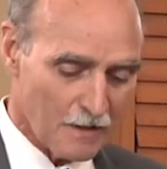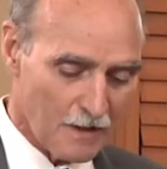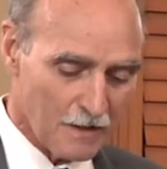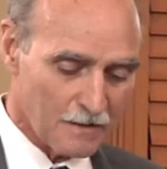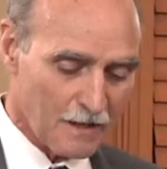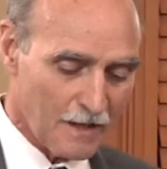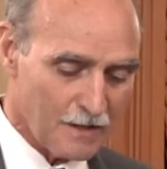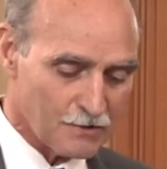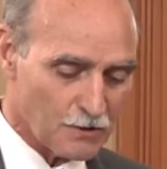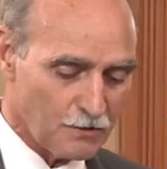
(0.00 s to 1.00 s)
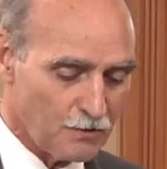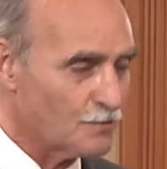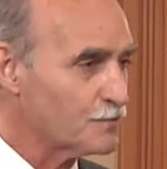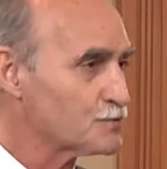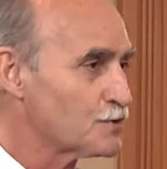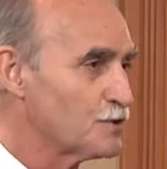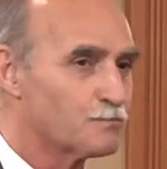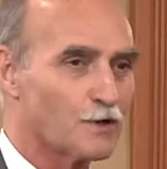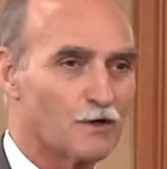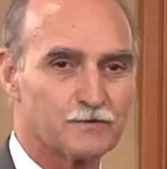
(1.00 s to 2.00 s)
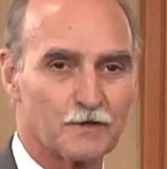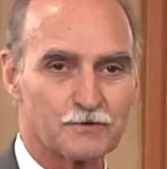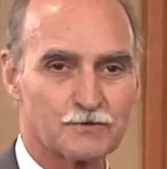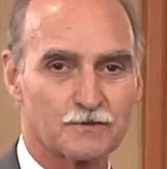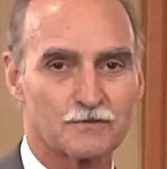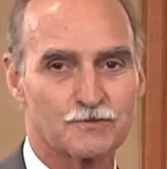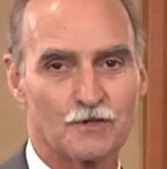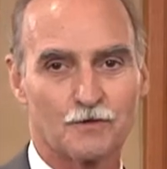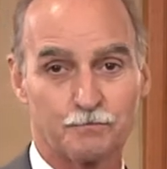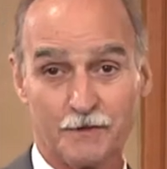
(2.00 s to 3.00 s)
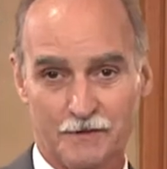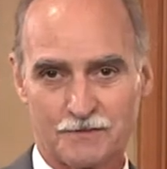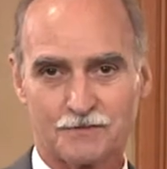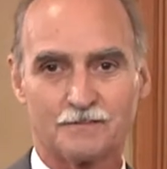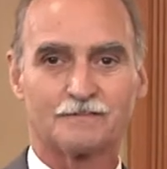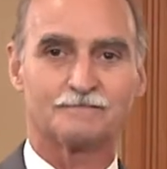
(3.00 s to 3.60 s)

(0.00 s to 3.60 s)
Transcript: and as University Provost. So please,